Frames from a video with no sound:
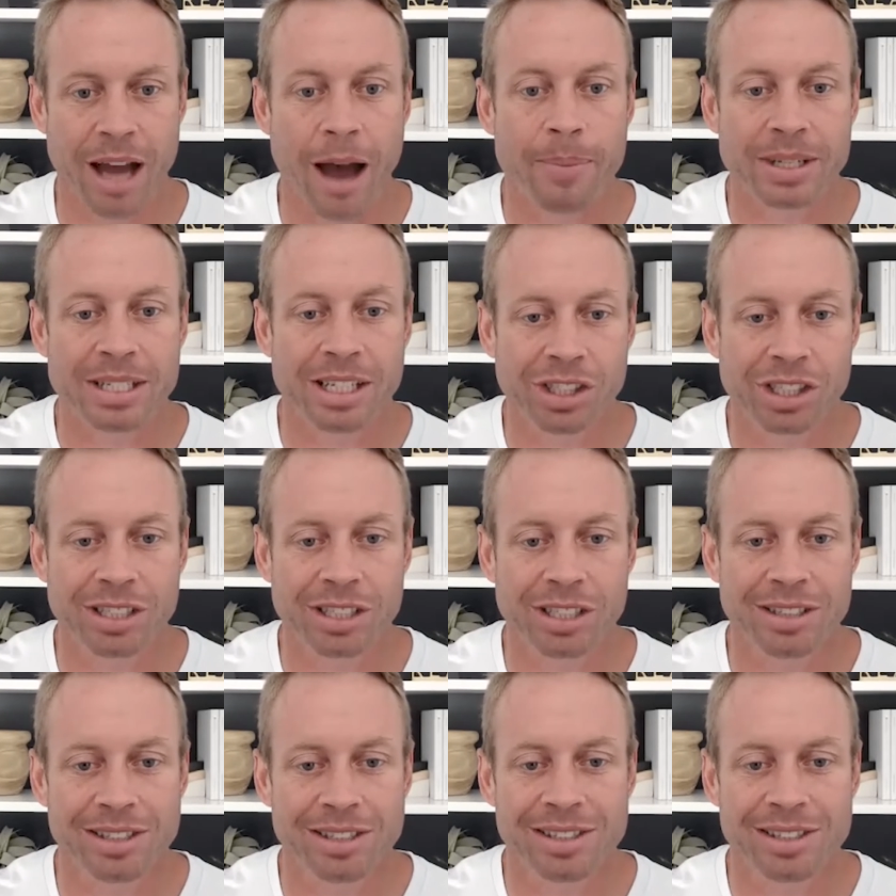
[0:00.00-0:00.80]

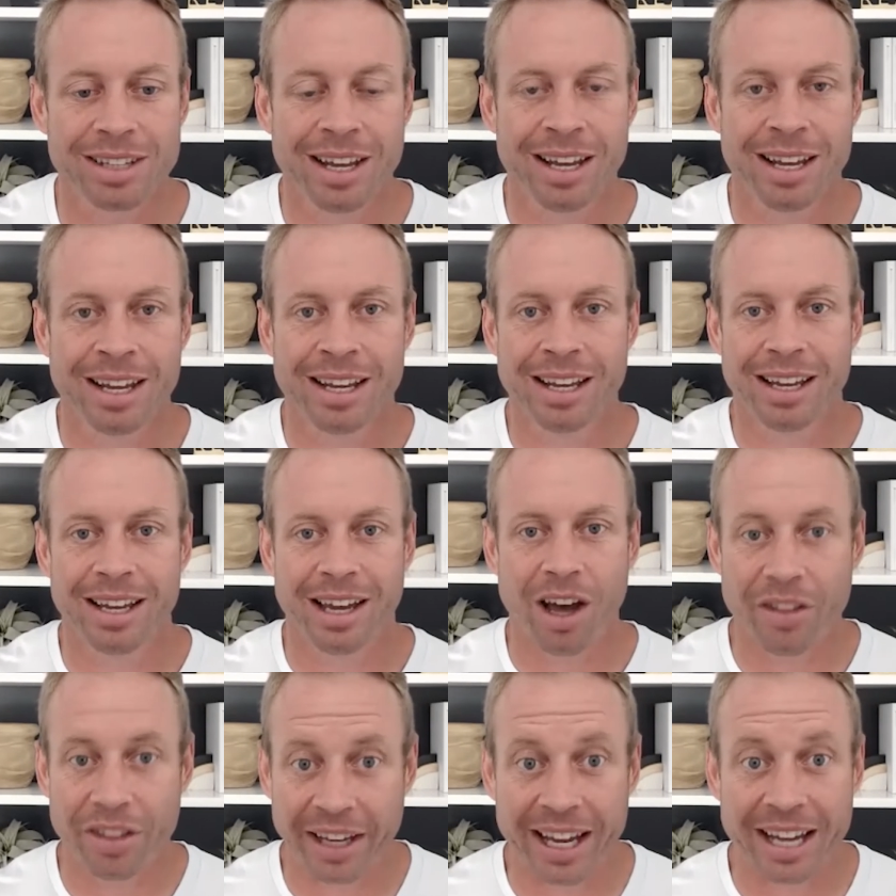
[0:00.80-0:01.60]
competitions,
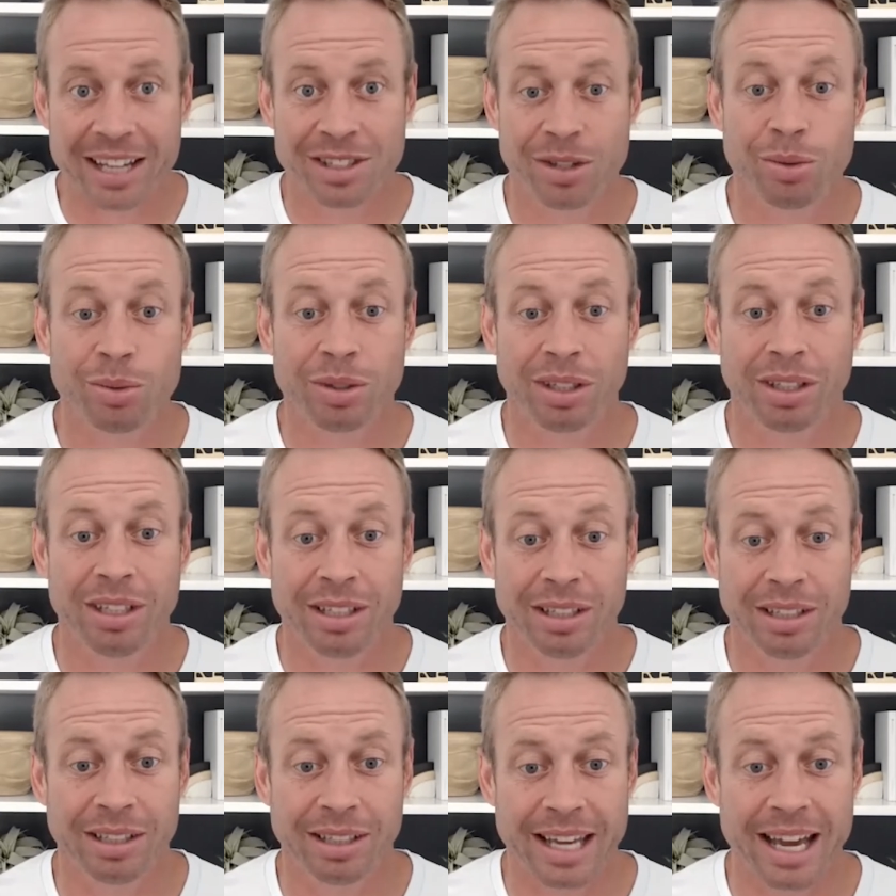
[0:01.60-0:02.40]
all the guys
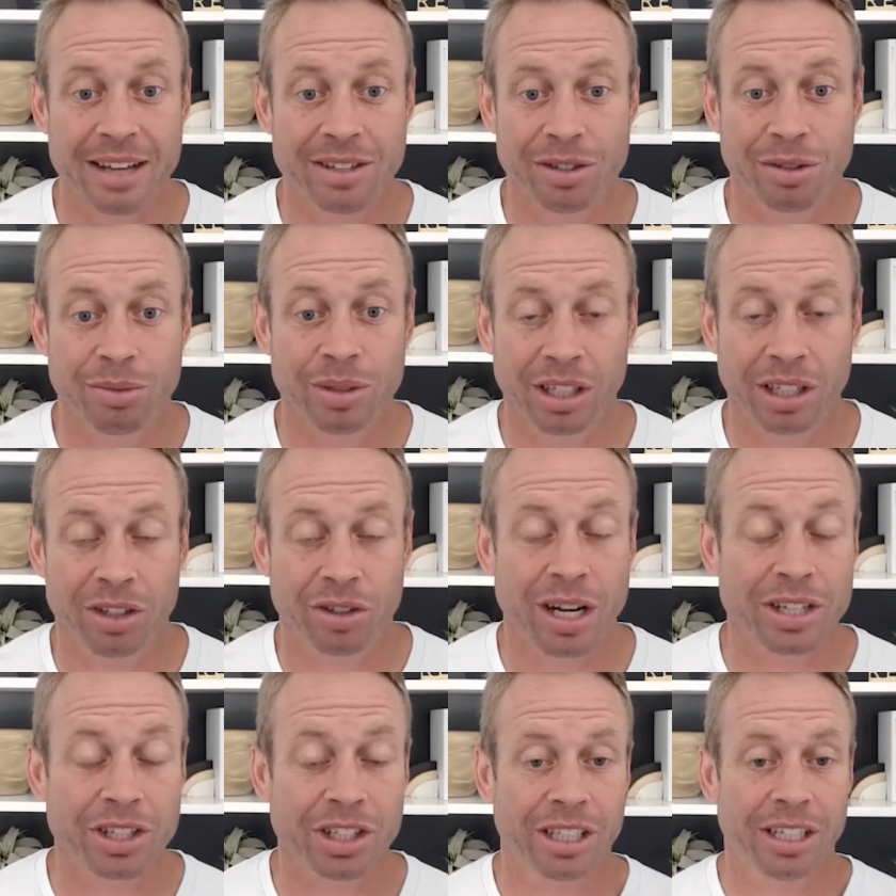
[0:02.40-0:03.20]
gals who really
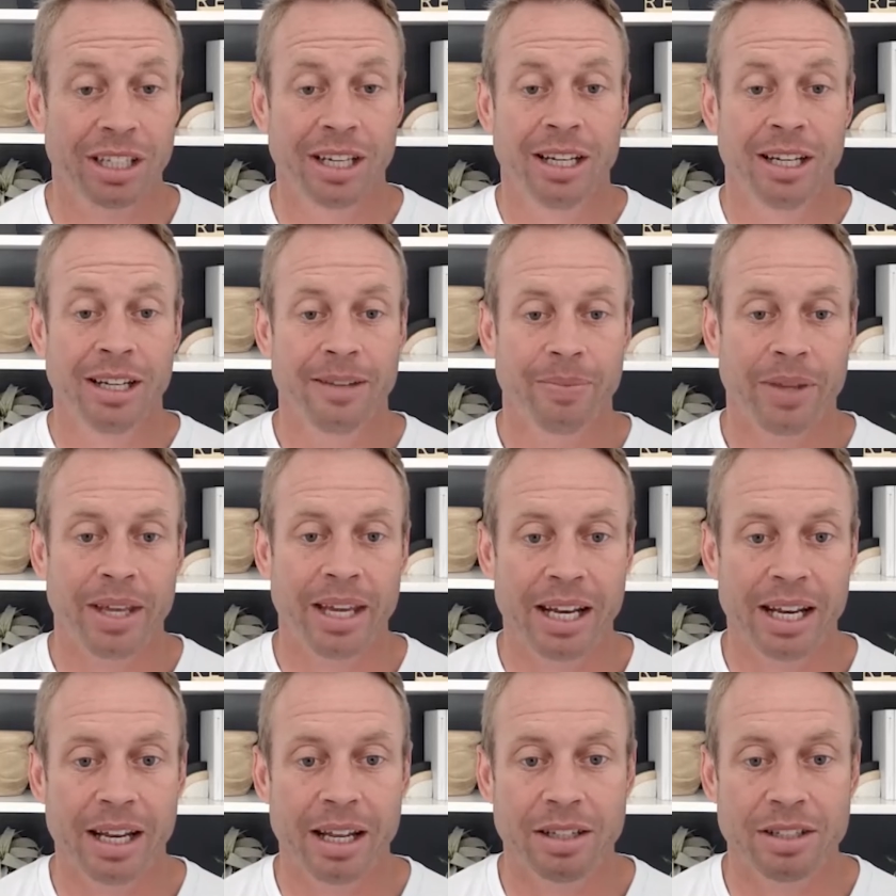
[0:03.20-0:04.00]
crush it.
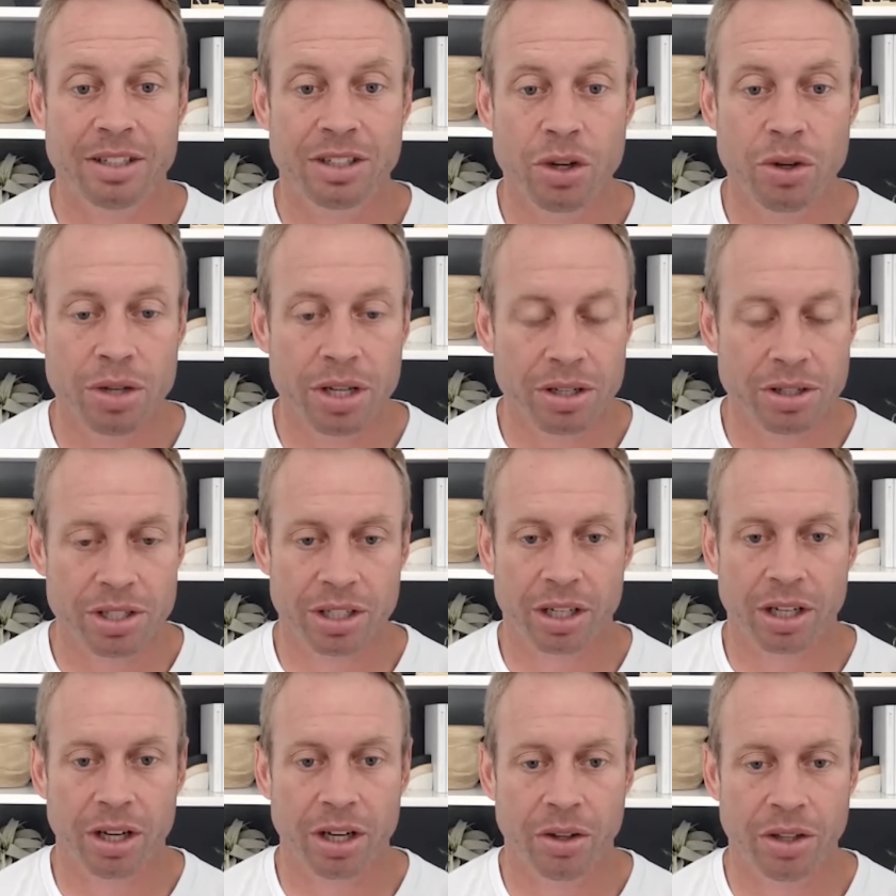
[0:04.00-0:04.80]
And 2 years
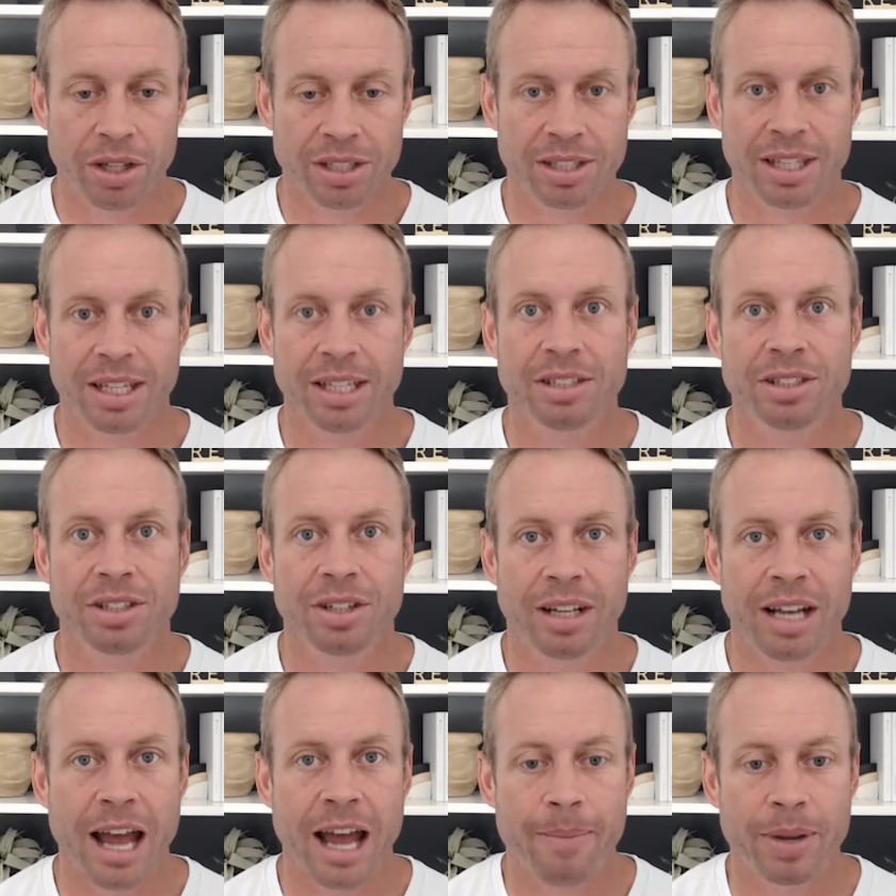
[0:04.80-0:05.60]
ago, this thing
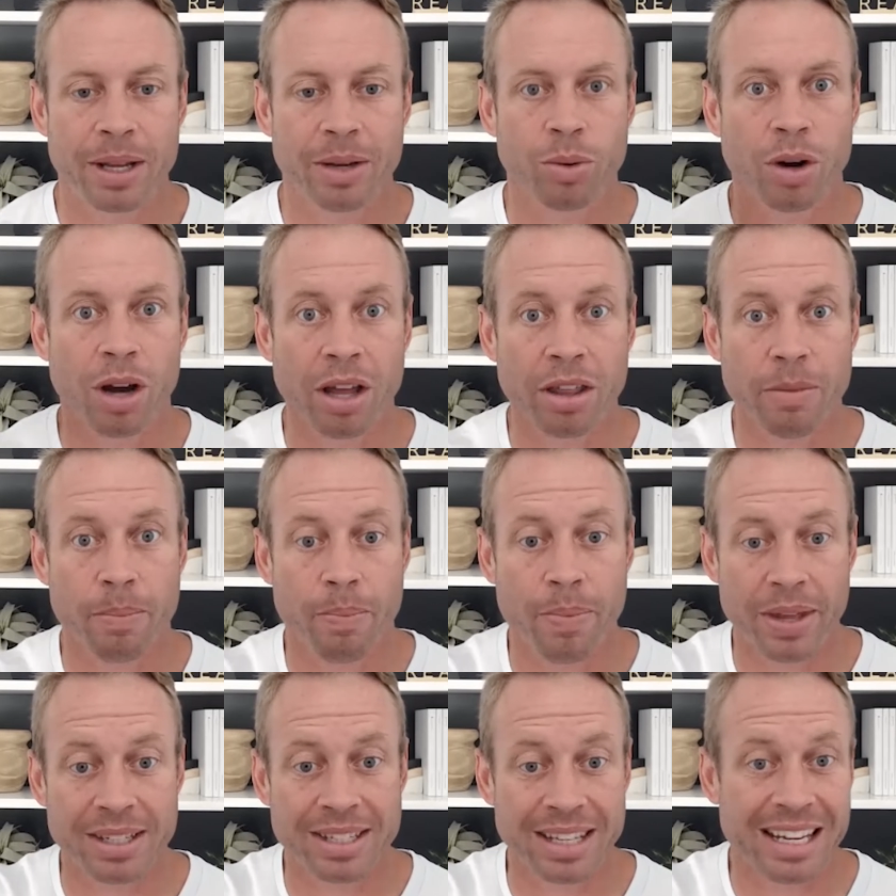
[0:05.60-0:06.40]
started happening where
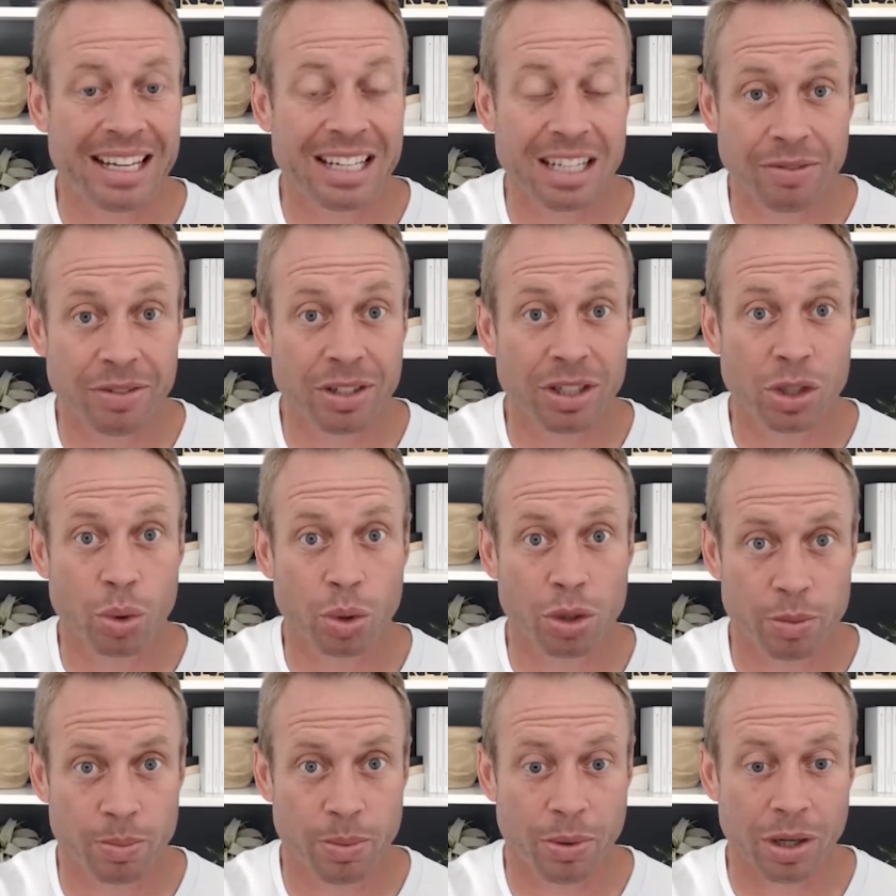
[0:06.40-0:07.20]
it's an
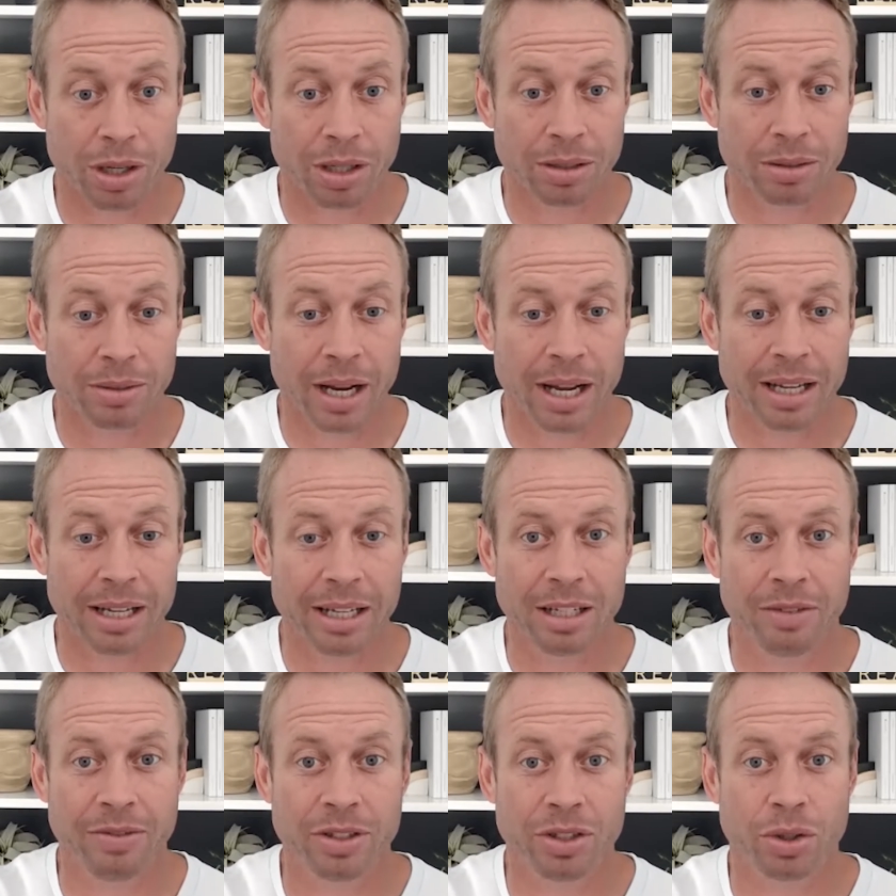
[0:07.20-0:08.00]
individual sport, right?
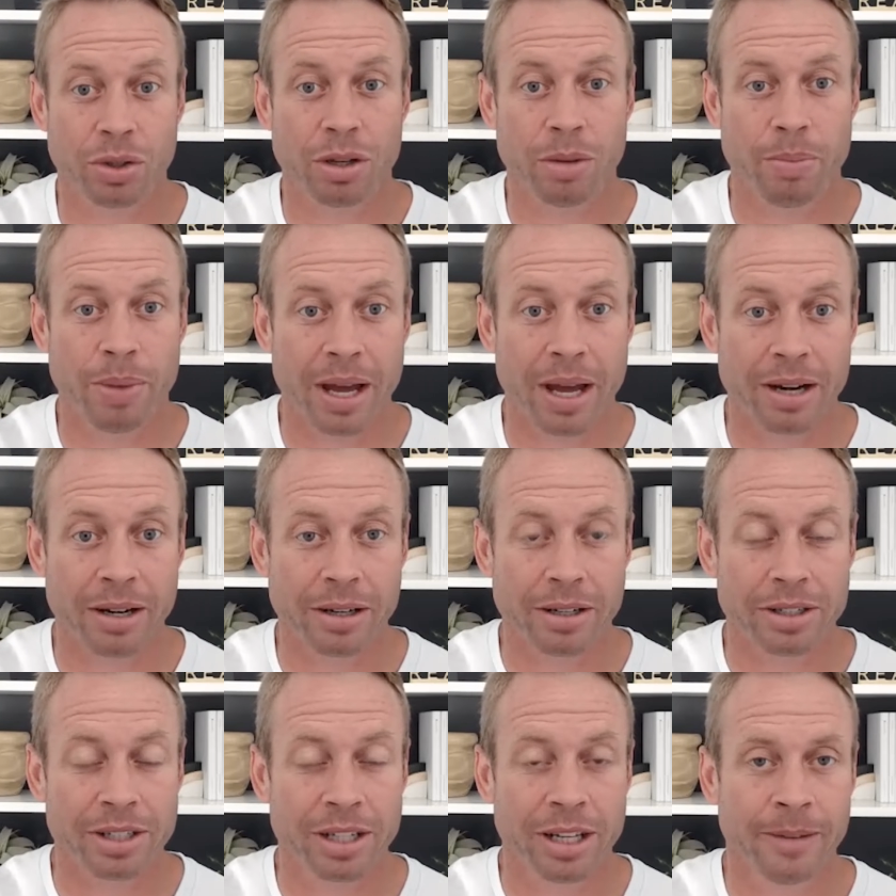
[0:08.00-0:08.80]
Individual
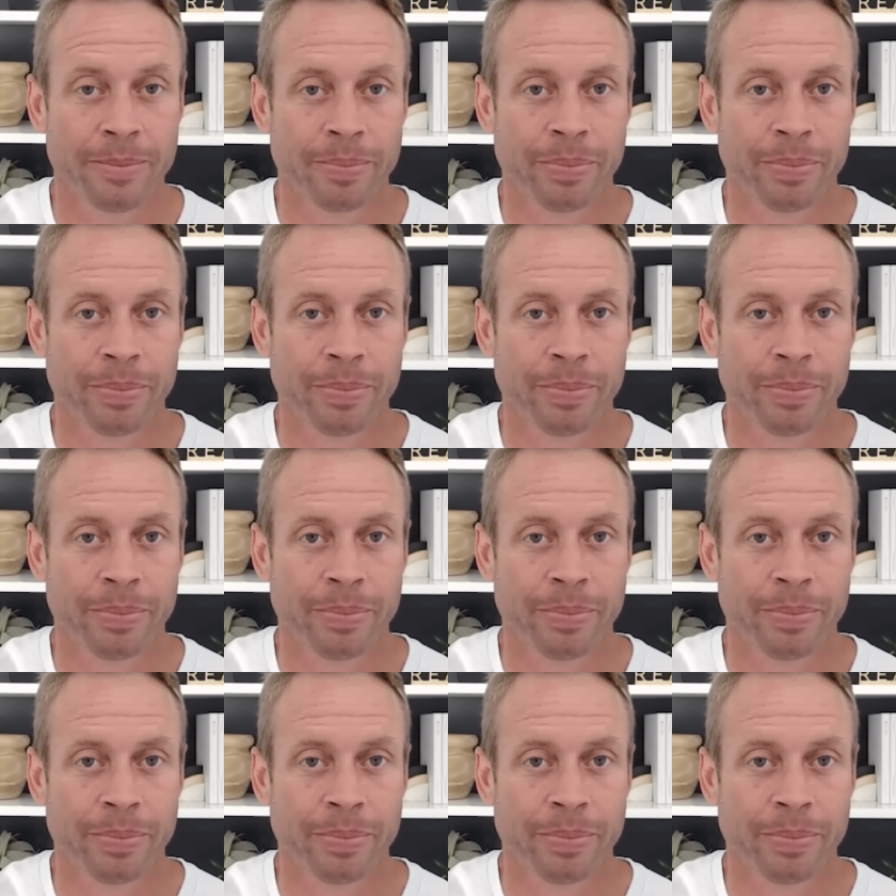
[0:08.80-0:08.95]
competitors.